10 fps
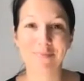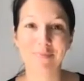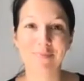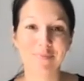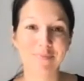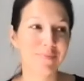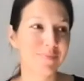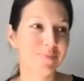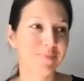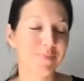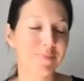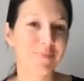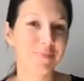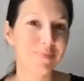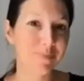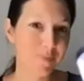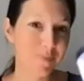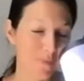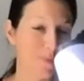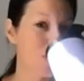This person isn't speaking.